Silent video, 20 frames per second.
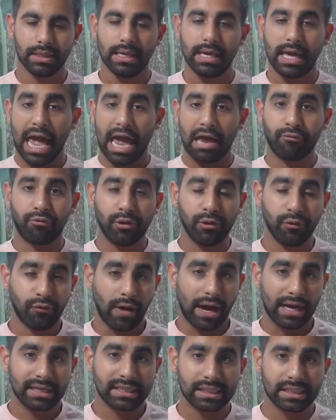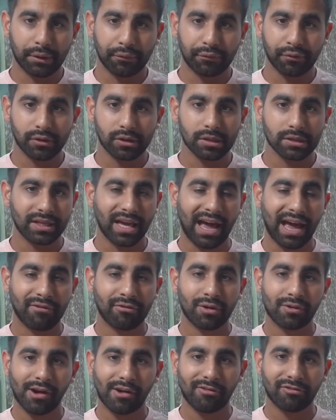And if you find it difficult to
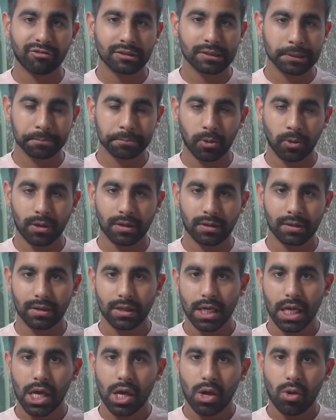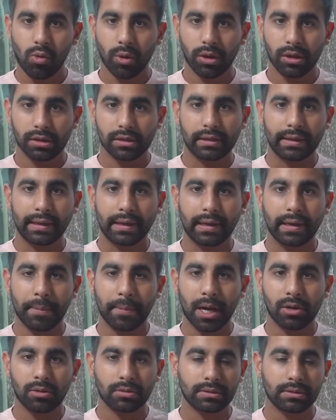have a reference point, well, think
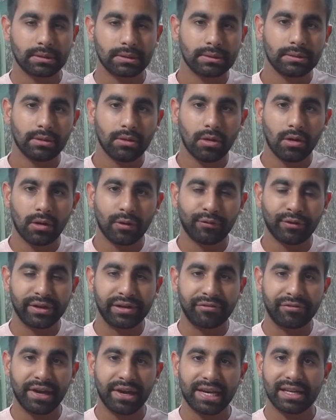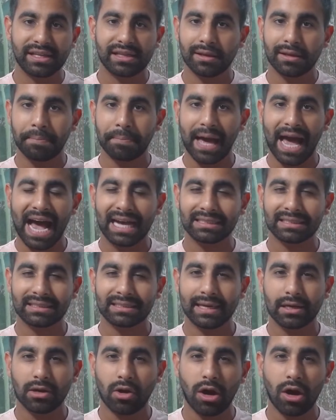about of an event in the past
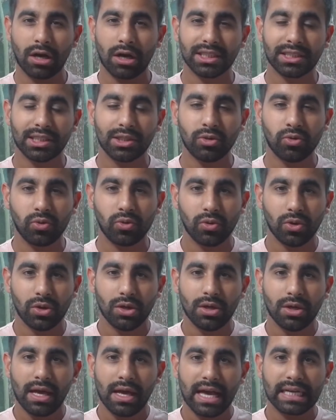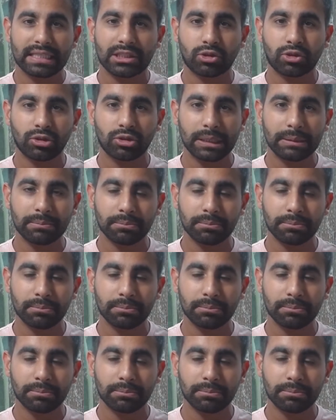that caused you extreme